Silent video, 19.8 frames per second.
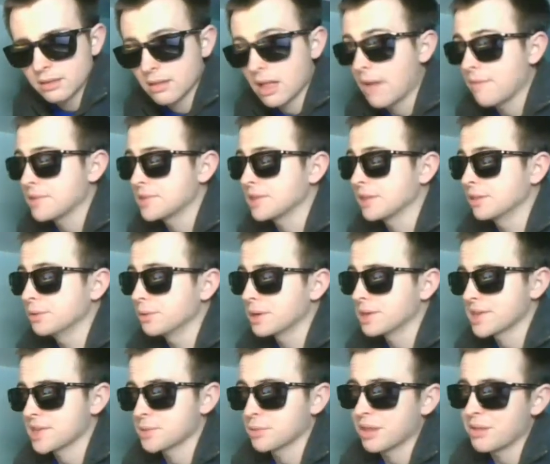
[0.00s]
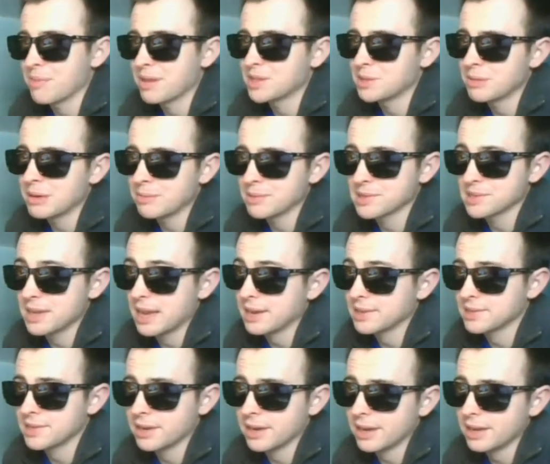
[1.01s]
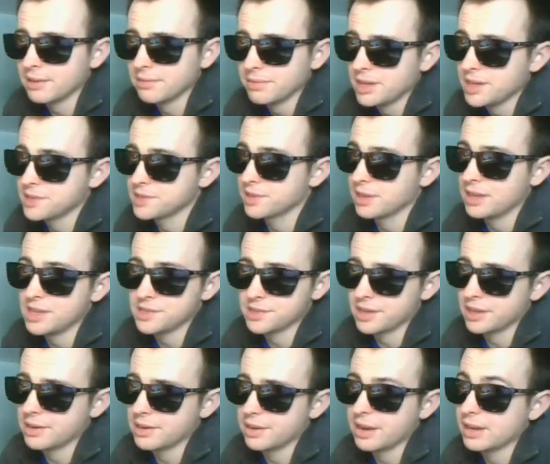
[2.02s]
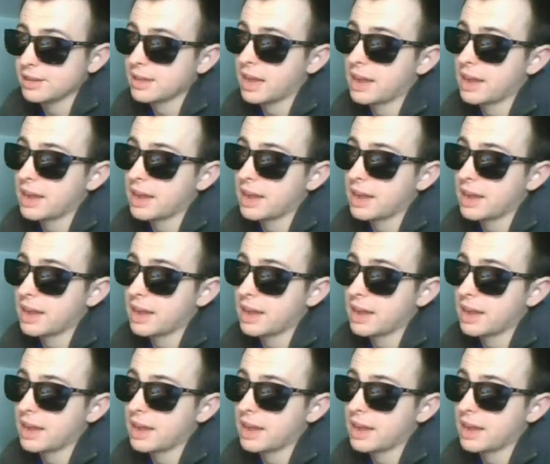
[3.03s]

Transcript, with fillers: Obviously, Lucas hasn't really made too many mistakes today. He's getting.